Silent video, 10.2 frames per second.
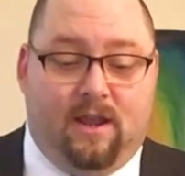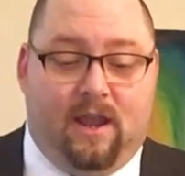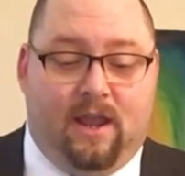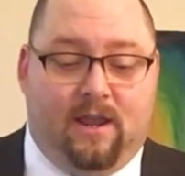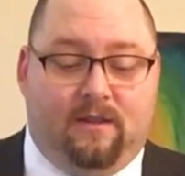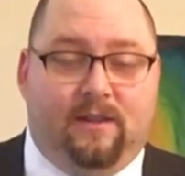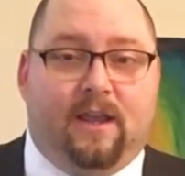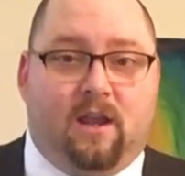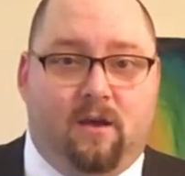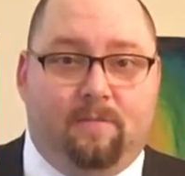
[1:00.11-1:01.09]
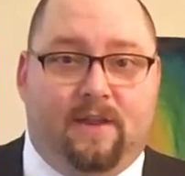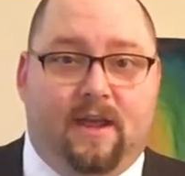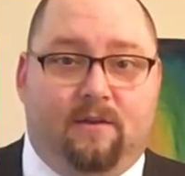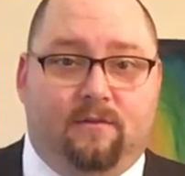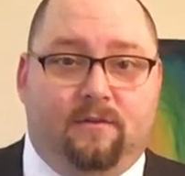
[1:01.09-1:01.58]
and they come
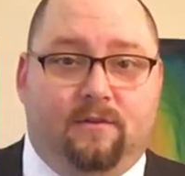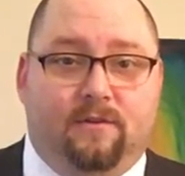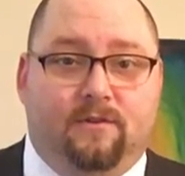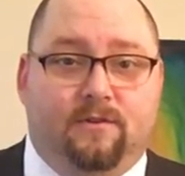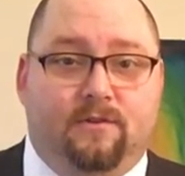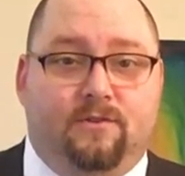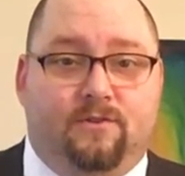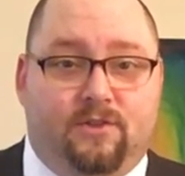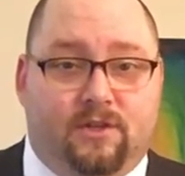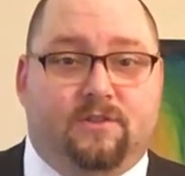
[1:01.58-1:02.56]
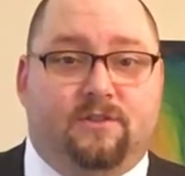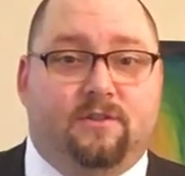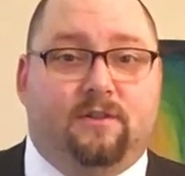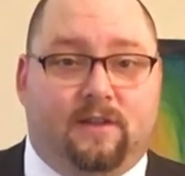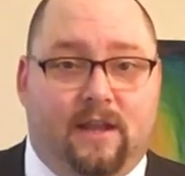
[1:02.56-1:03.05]
down just
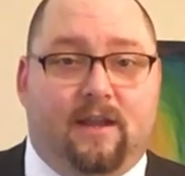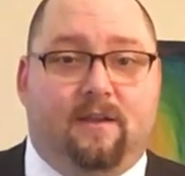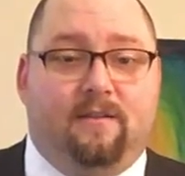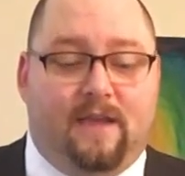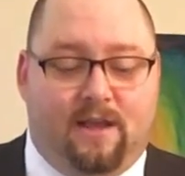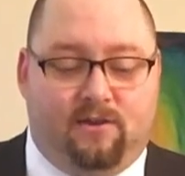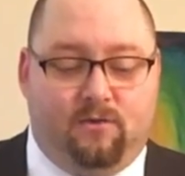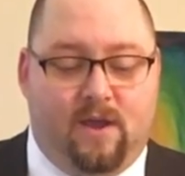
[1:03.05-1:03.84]
like that. You